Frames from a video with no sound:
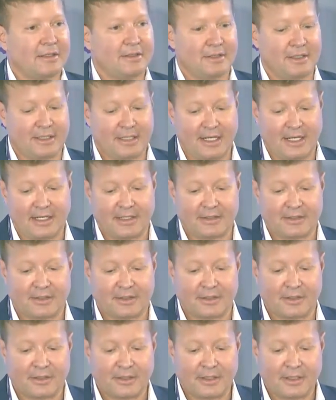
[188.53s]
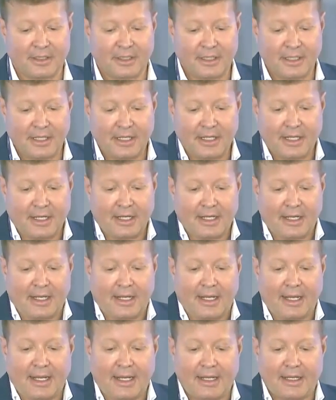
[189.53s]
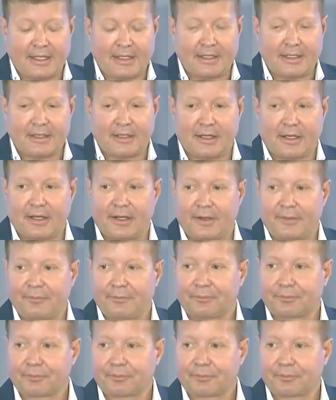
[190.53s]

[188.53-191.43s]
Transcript: the cancer. And a